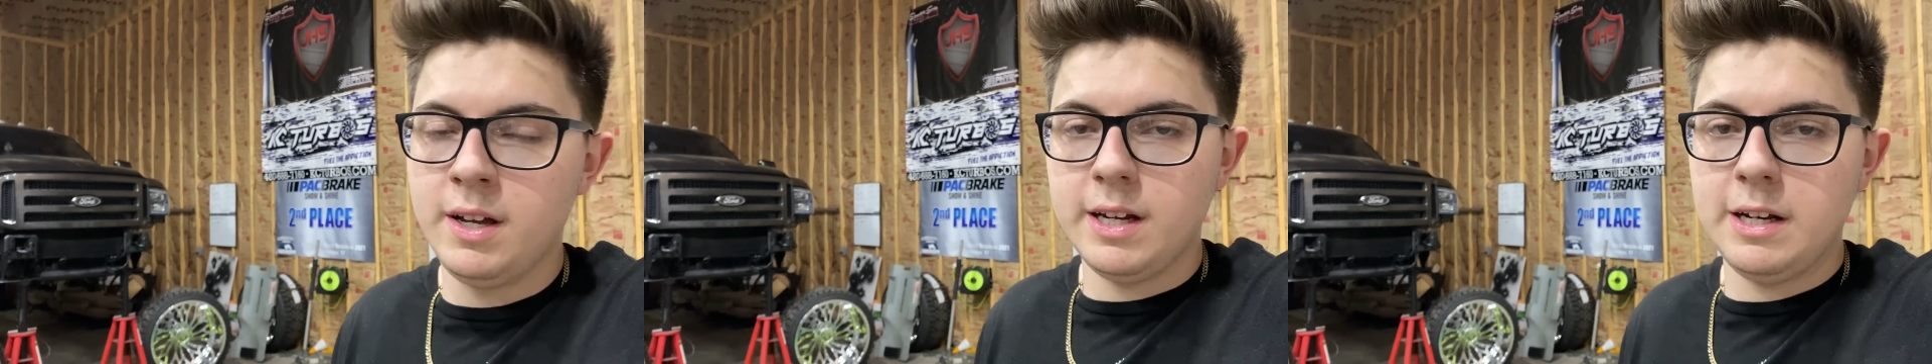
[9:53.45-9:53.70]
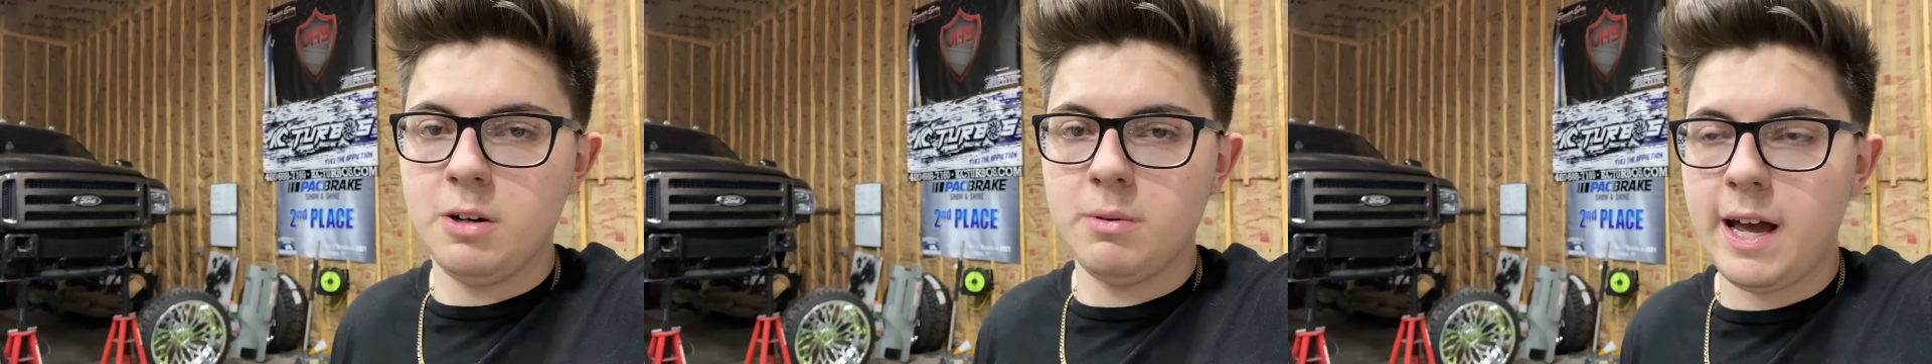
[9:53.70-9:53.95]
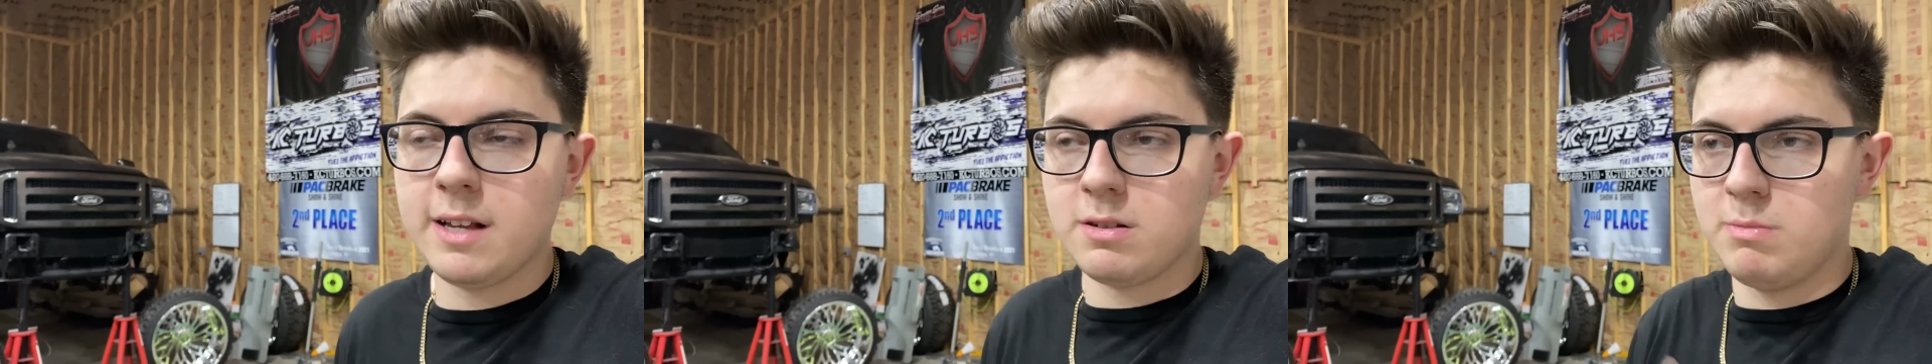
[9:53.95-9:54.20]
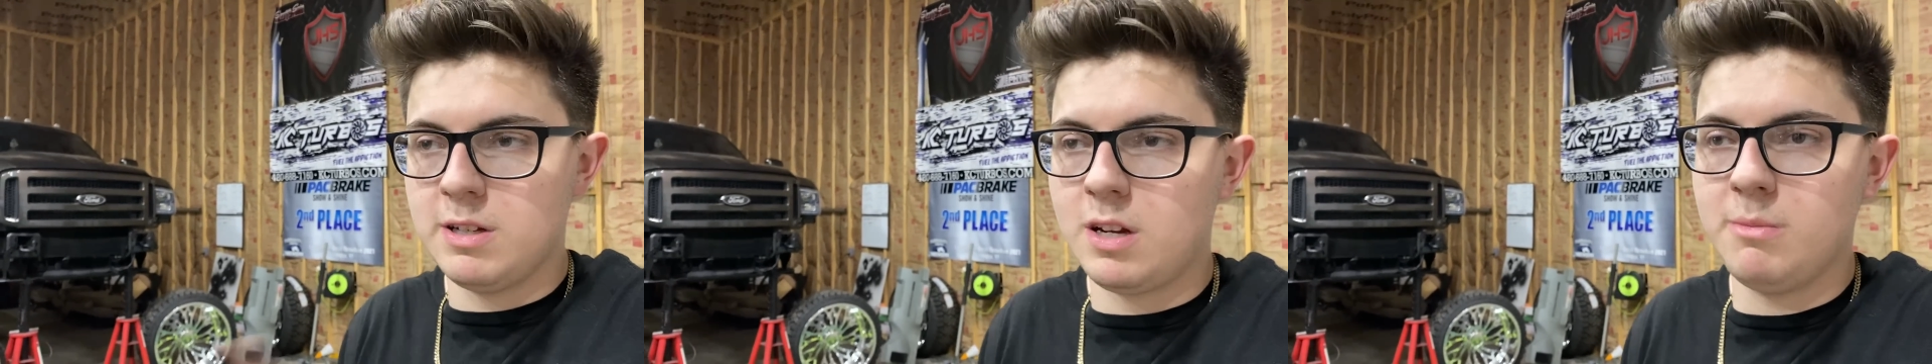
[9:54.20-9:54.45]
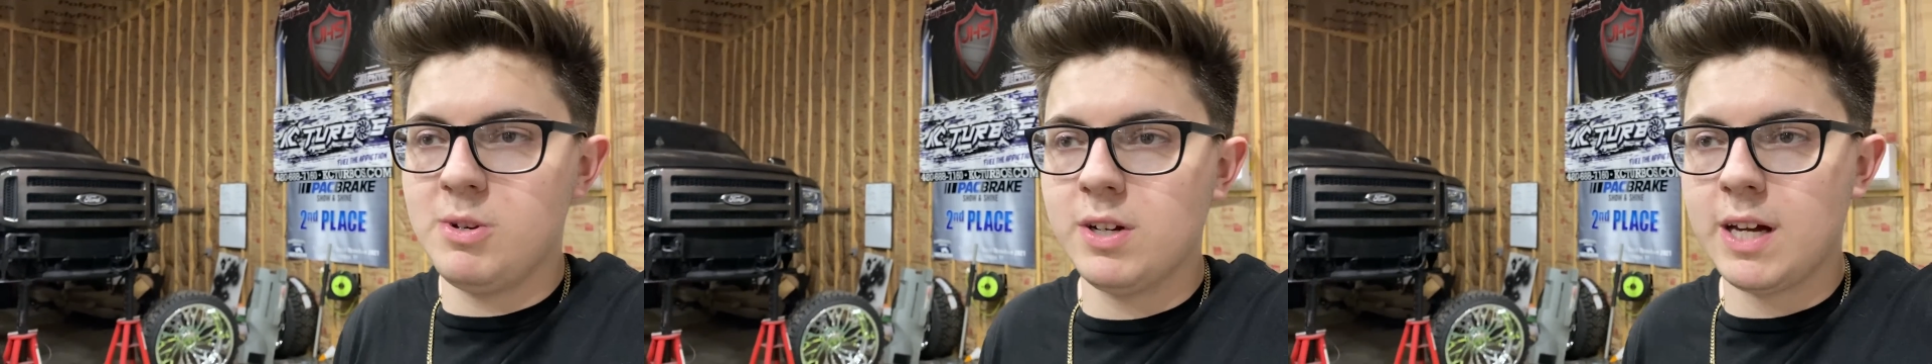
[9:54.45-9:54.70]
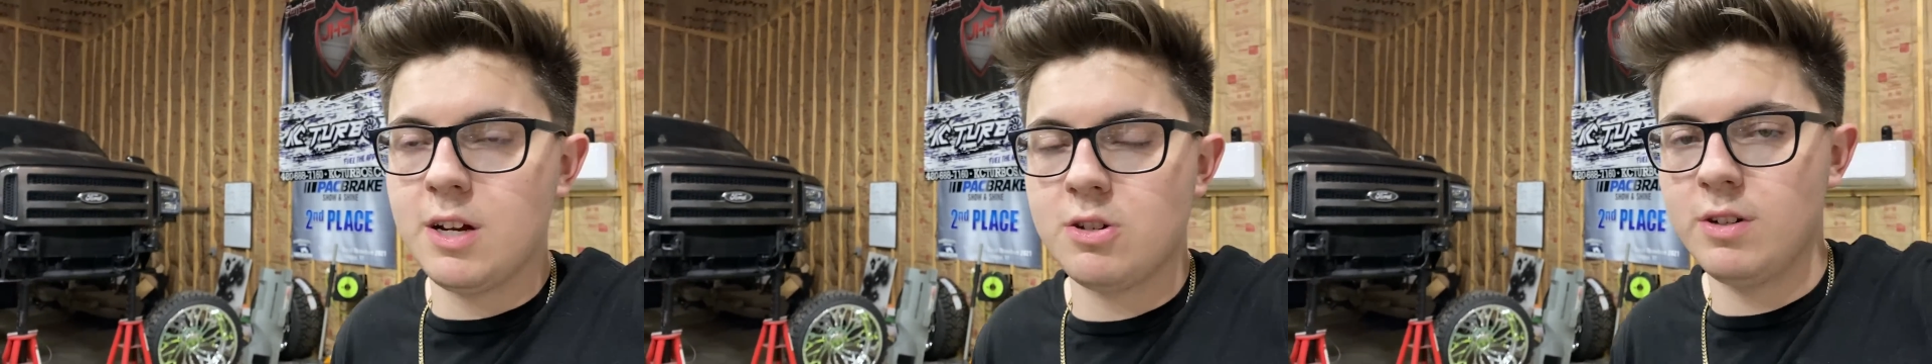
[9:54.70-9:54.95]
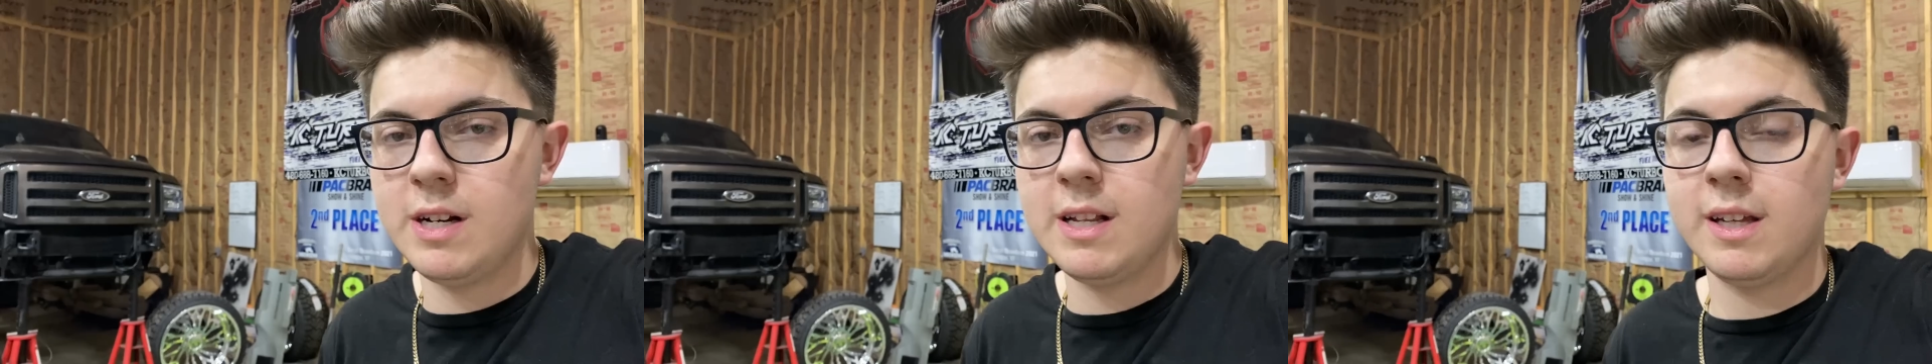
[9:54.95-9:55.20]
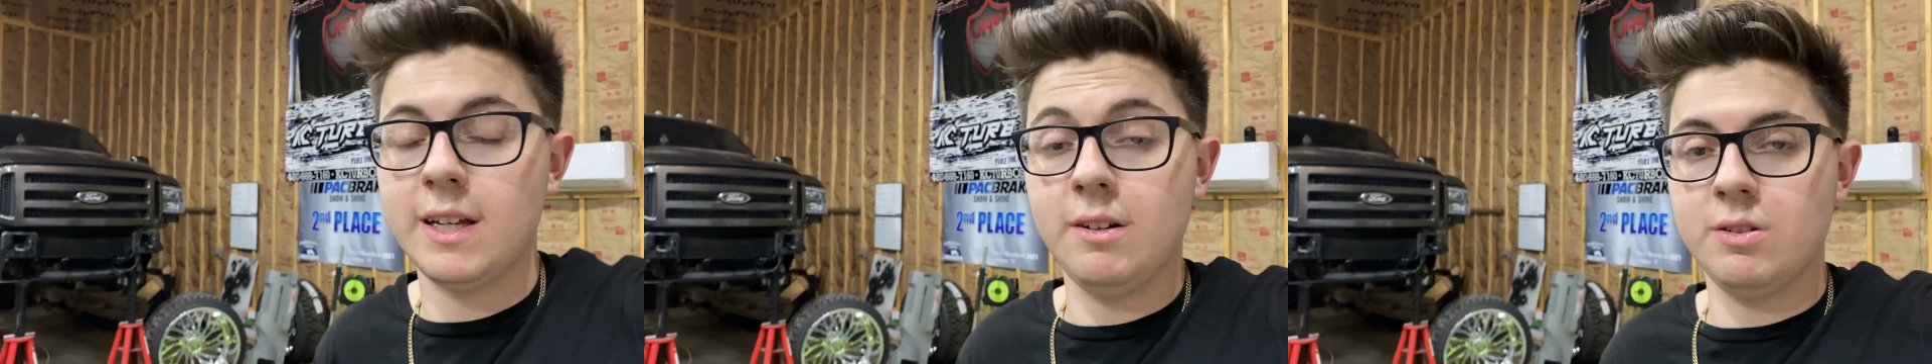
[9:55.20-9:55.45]
you know, has miscommunication or
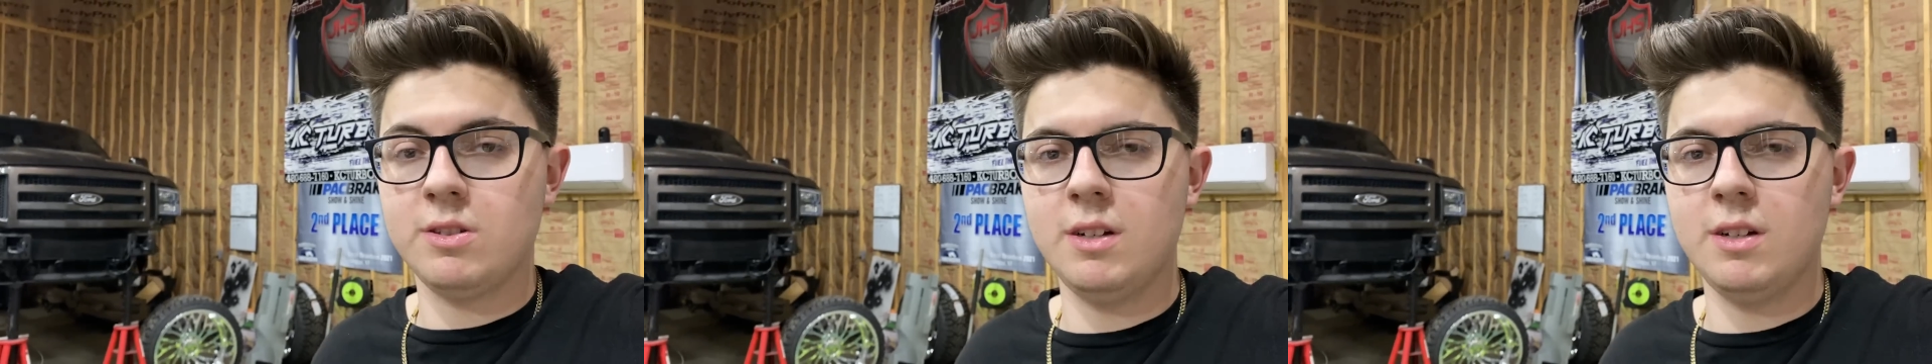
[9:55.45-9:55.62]
anything else.